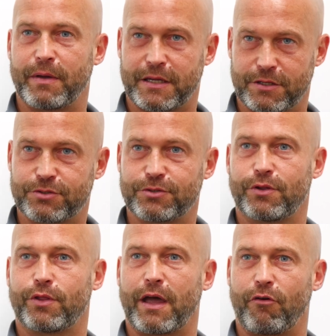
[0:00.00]
making
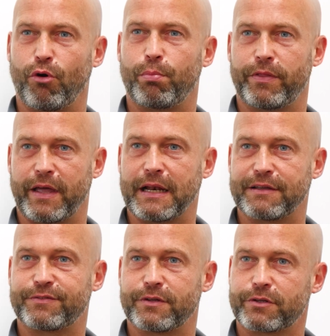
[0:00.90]
sure that they're up and they're
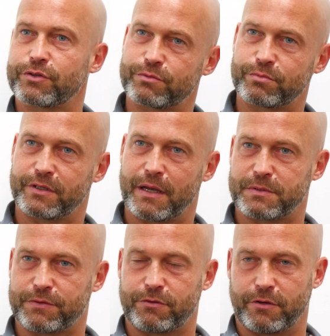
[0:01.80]
lifted, because
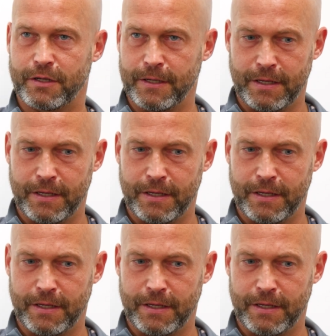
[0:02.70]
sometimes after